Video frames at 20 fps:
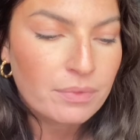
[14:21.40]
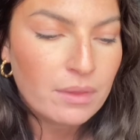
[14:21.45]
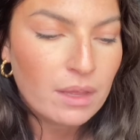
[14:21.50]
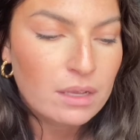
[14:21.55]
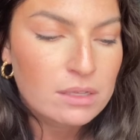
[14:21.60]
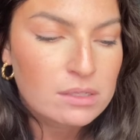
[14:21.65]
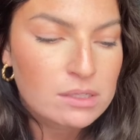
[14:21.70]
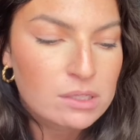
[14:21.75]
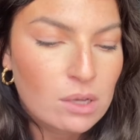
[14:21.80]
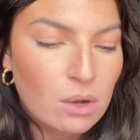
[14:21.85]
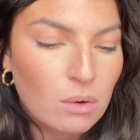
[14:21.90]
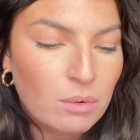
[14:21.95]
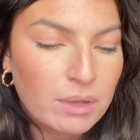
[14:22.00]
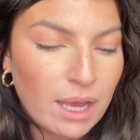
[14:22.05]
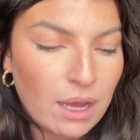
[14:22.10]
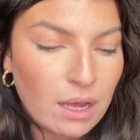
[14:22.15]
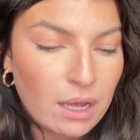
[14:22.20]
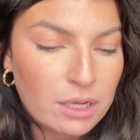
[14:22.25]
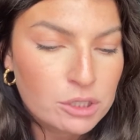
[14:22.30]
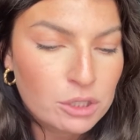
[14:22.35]
So
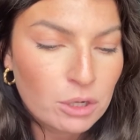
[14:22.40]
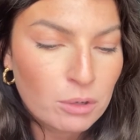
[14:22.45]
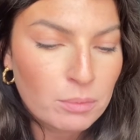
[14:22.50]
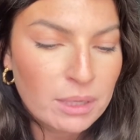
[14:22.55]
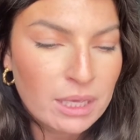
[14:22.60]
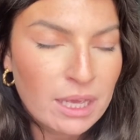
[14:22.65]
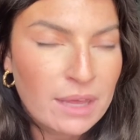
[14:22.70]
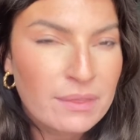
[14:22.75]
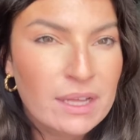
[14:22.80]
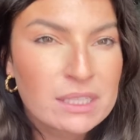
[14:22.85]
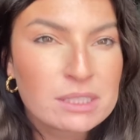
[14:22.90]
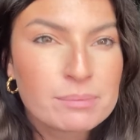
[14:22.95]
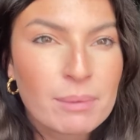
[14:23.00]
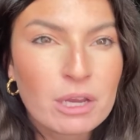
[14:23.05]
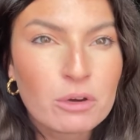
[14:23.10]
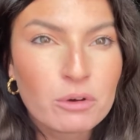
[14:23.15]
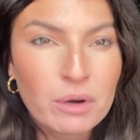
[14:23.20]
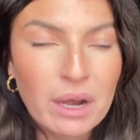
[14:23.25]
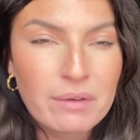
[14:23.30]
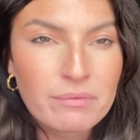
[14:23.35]
yeah, Adobe, and that's my
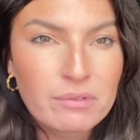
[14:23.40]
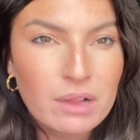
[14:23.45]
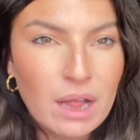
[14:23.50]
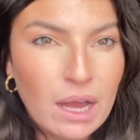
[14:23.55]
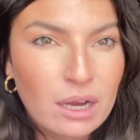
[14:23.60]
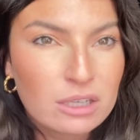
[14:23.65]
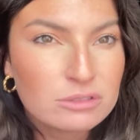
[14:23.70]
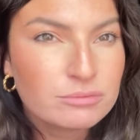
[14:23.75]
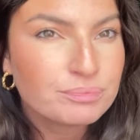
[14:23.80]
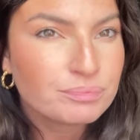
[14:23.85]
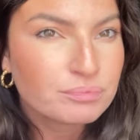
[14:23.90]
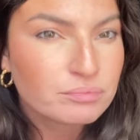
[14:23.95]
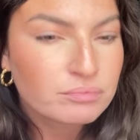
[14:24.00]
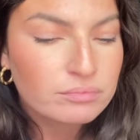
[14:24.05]
Creative Cloud.